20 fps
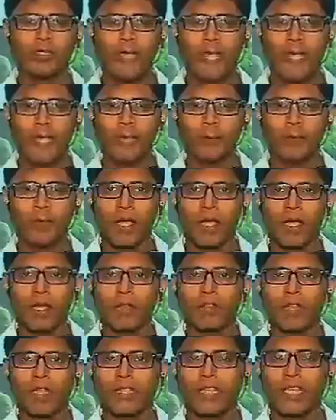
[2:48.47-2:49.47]
scam
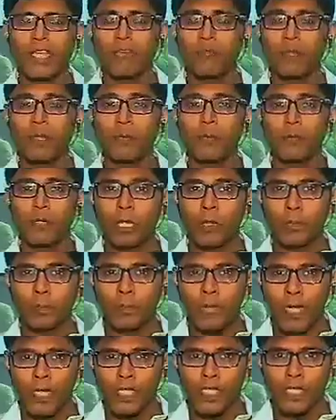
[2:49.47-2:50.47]
that they have been putting
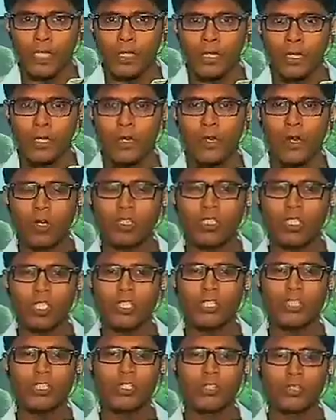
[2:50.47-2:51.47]
pressure not
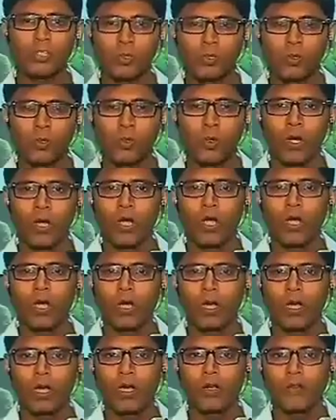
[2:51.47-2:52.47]
just through
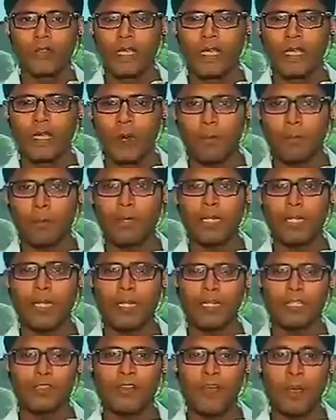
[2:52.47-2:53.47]
uh, the company
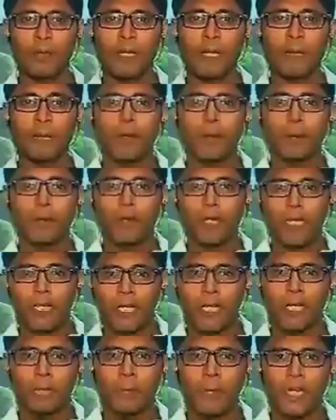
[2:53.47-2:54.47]
and his family but
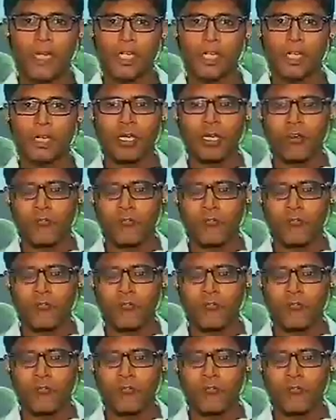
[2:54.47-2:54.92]
political pressure